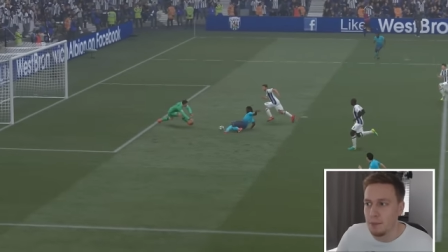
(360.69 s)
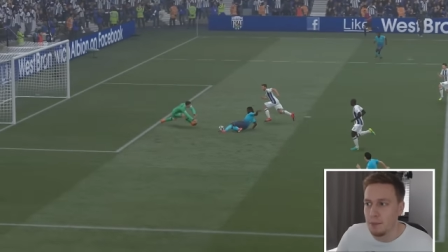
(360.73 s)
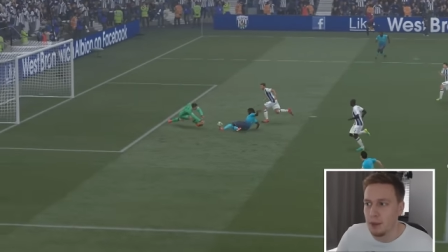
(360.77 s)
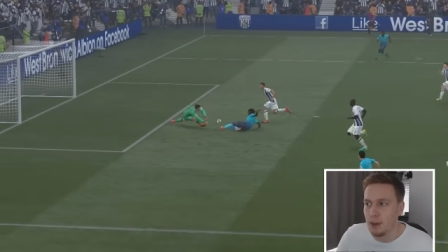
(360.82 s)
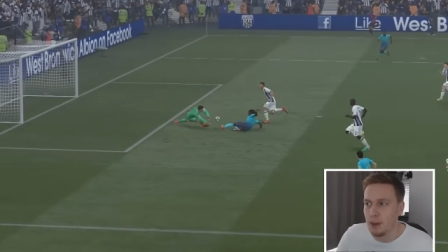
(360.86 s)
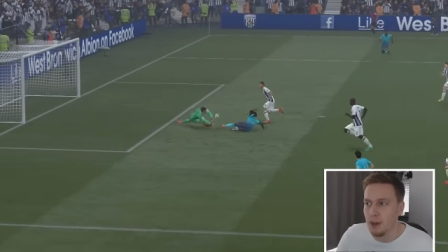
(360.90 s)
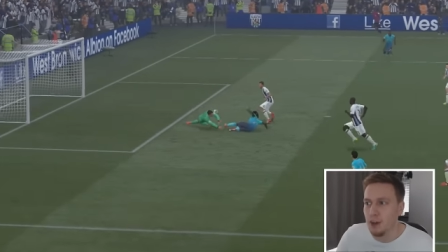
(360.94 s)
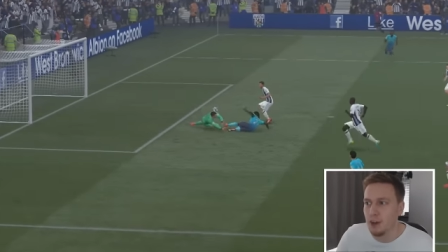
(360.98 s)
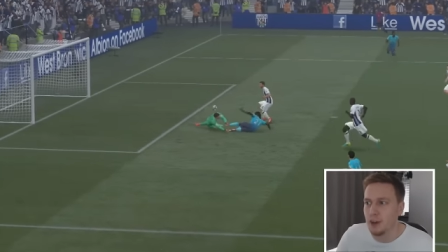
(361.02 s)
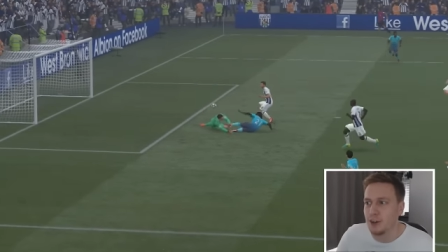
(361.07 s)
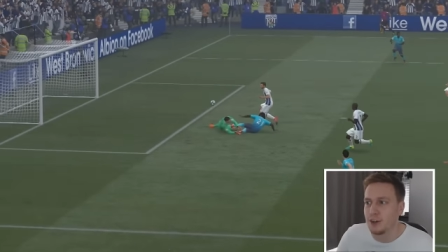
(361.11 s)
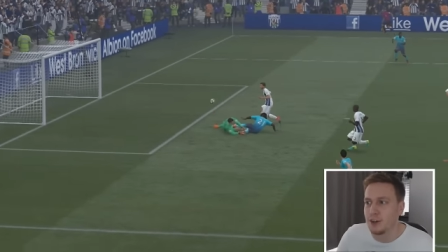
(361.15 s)
But
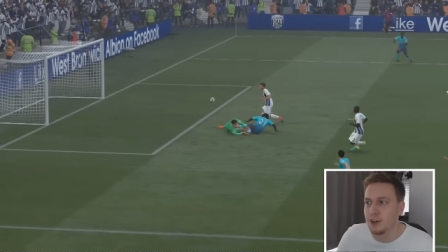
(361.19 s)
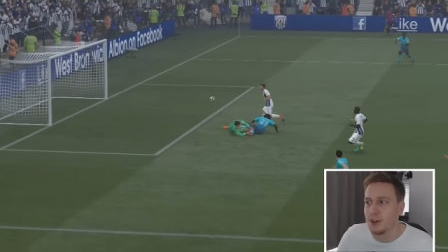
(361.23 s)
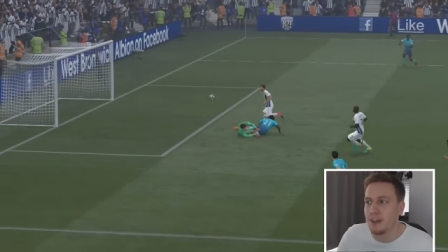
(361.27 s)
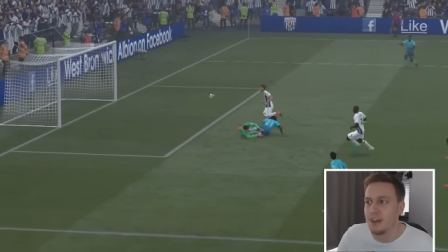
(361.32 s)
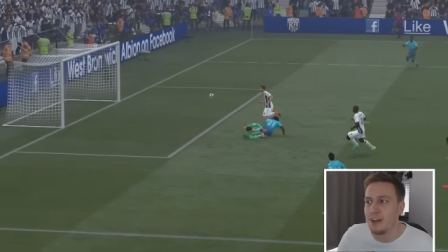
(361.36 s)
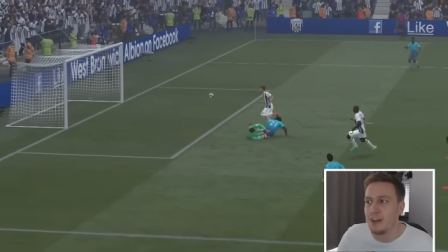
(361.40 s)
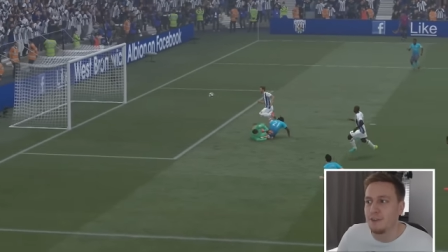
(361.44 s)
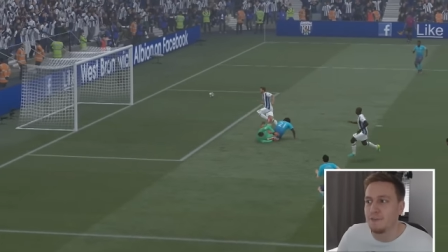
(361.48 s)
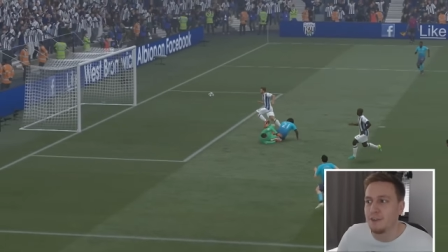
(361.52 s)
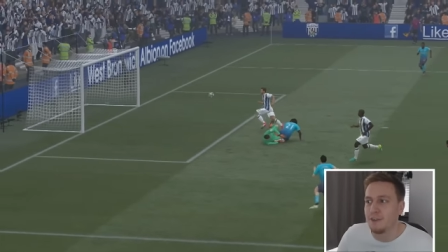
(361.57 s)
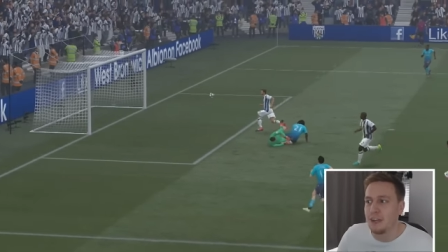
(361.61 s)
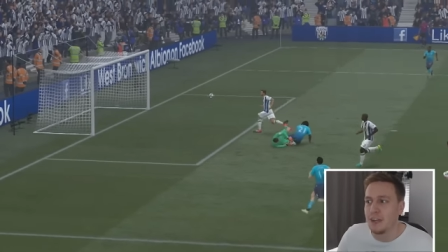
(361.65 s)
look at
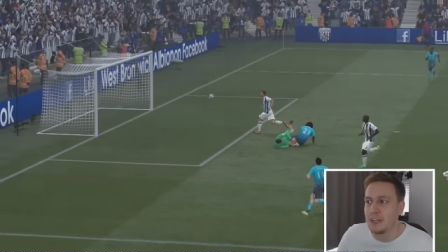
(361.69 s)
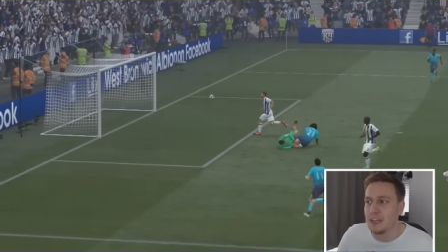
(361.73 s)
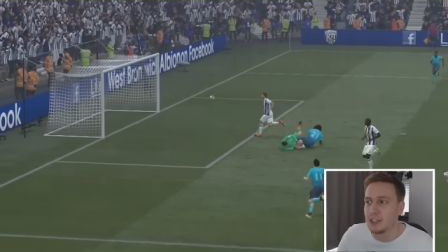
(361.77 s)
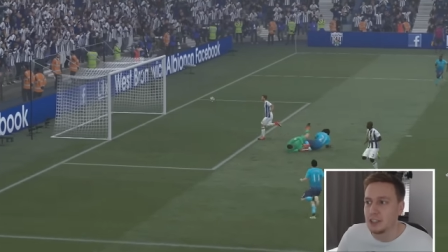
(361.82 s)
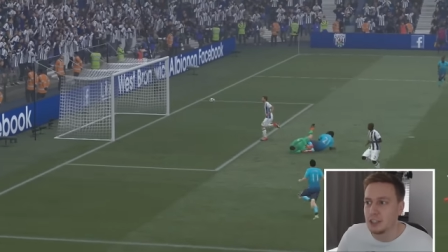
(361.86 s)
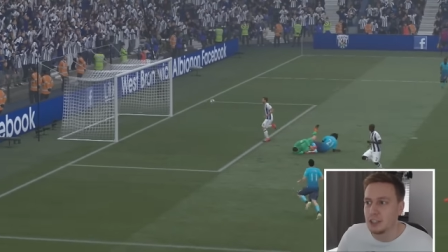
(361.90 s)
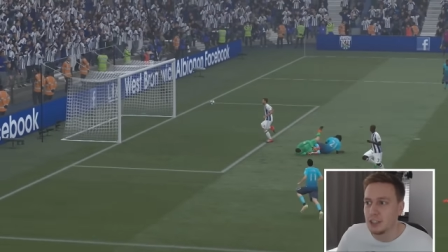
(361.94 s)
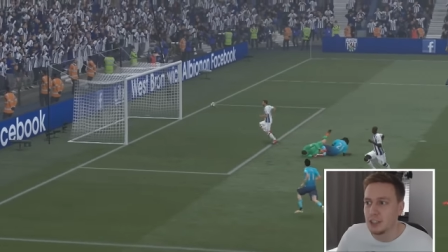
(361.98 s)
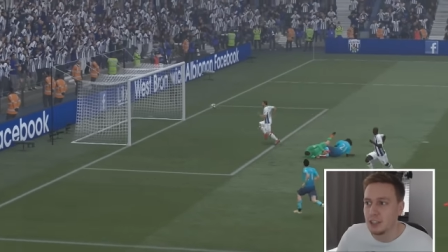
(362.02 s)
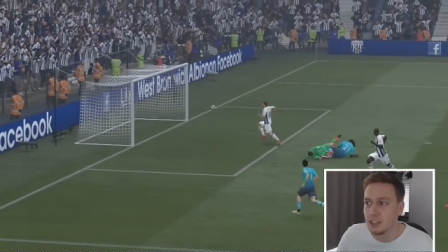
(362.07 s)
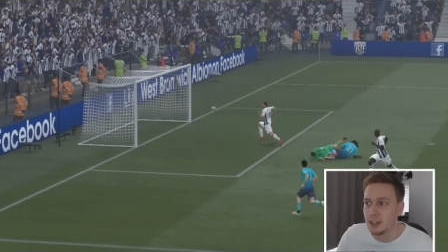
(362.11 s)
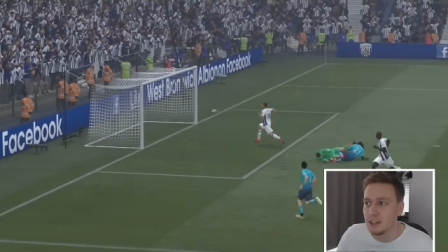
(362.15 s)
that
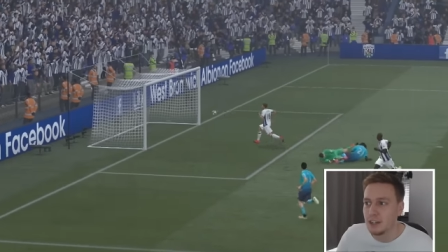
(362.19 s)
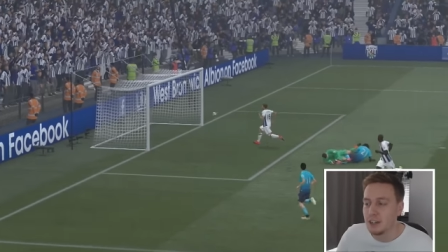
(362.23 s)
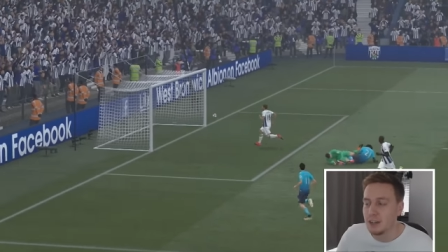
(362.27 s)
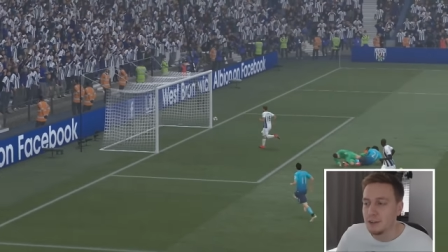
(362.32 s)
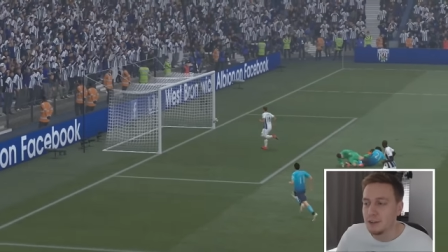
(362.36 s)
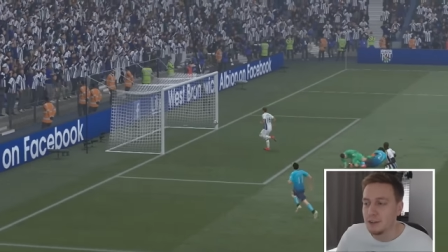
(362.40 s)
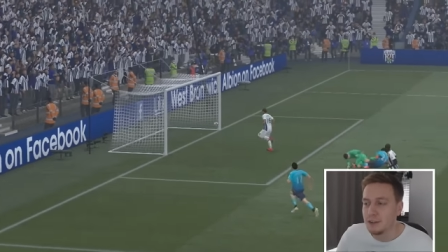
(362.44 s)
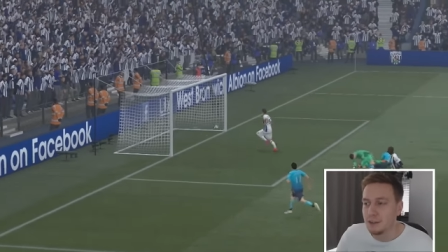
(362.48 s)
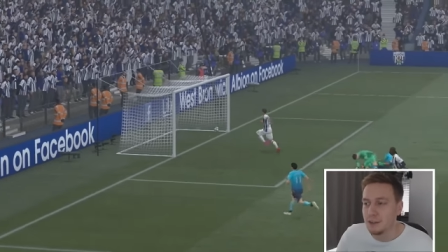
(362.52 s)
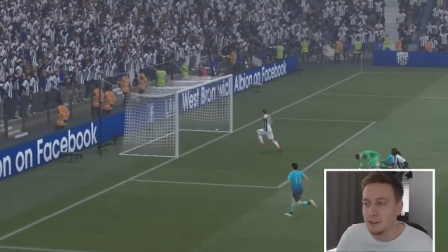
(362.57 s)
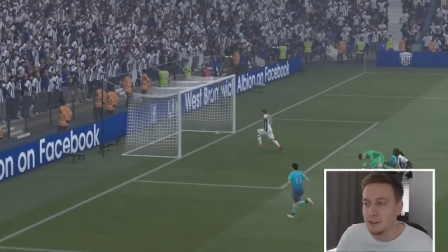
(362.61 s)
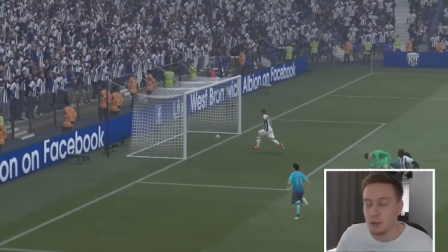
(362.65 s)
finish.
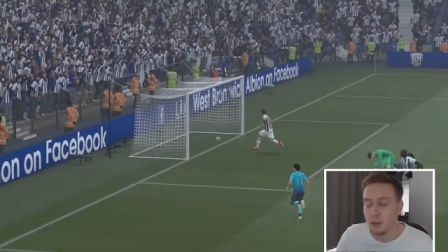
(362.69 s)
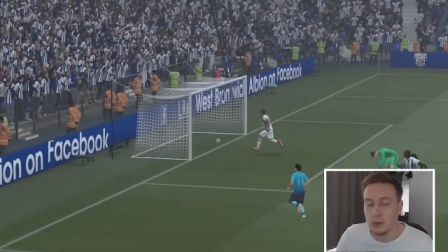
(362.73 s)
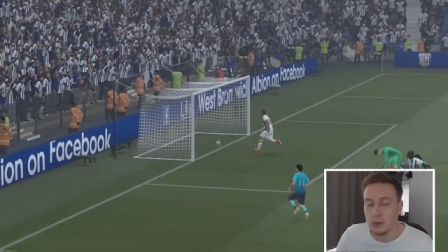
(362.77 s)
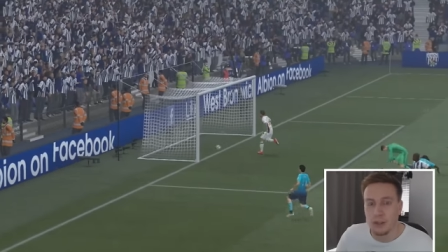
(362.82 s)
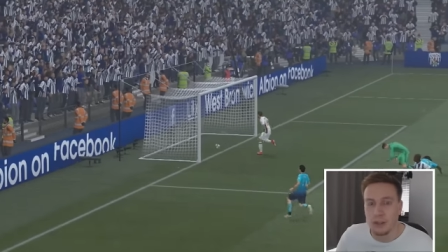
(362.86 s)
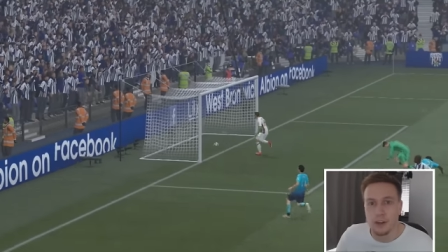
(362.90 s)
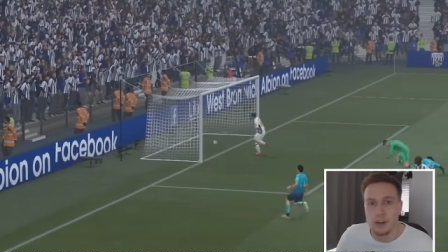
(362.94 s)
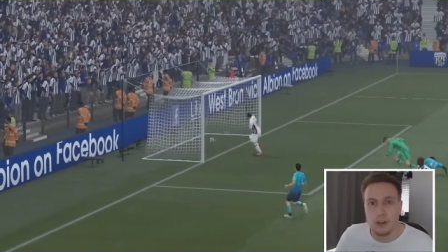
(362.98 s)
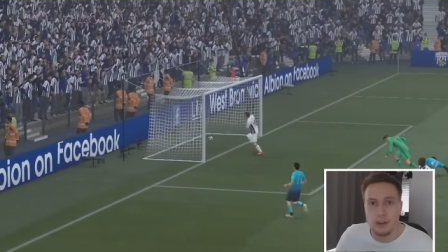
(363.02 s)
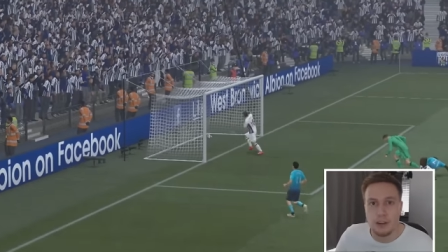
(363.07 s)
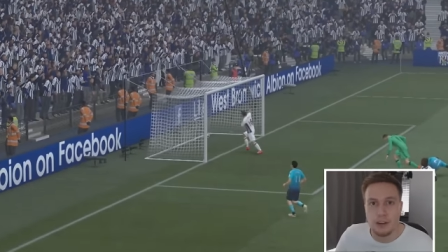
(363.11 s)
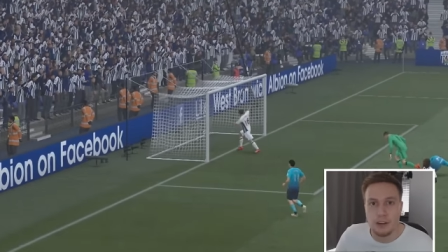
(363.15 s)
Foster would
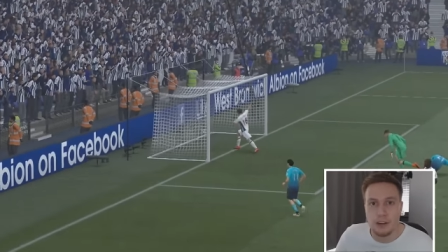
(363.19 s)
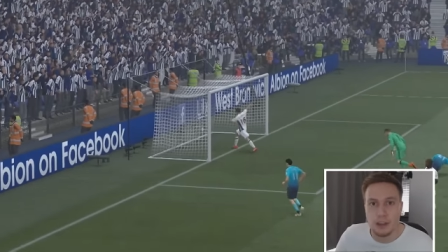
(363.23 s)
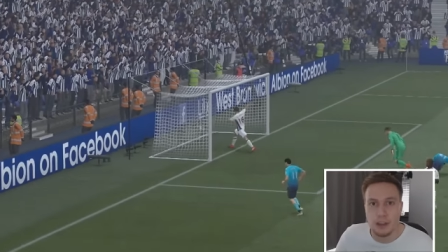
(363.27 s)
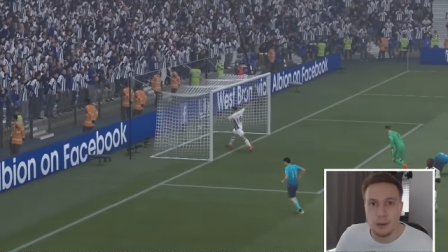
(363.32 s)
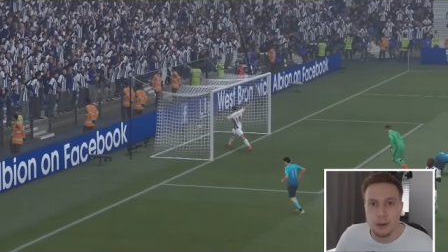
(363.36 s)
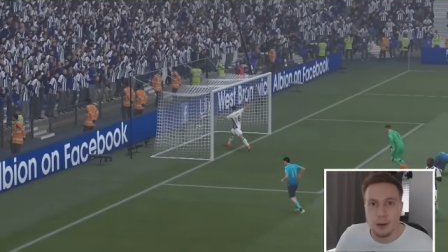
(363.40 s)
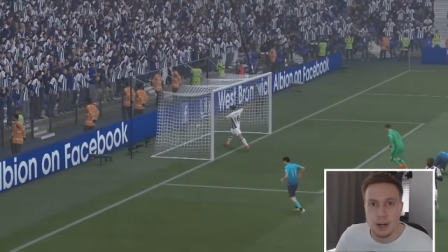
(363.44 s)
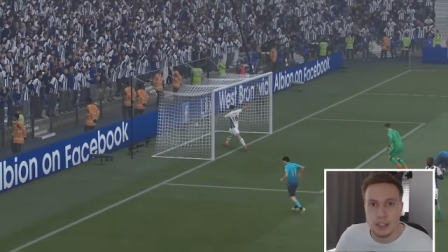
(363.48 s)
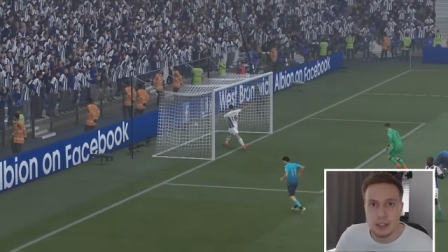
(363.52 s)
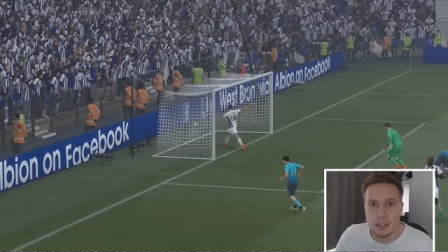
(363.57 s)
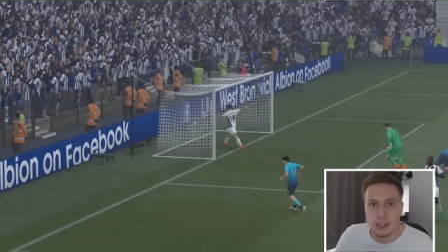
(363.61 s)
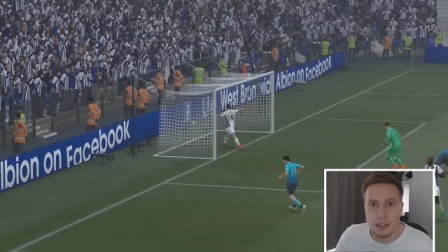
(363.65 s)
have got there
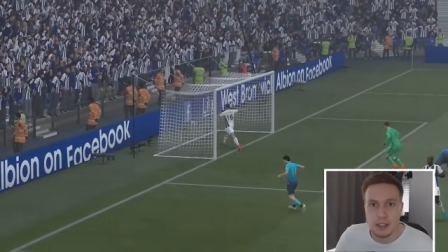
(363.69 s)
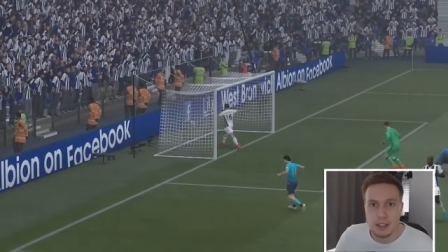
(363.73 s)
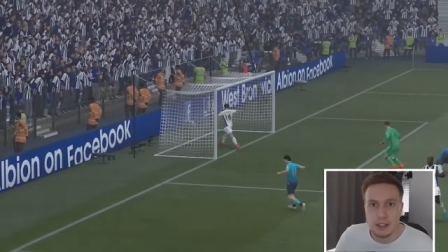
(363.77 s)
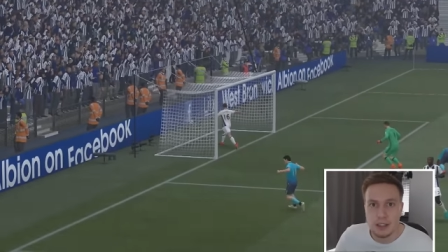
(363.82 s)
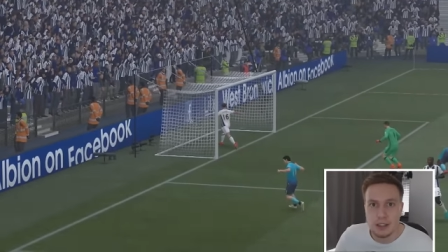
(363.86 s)
otherwise.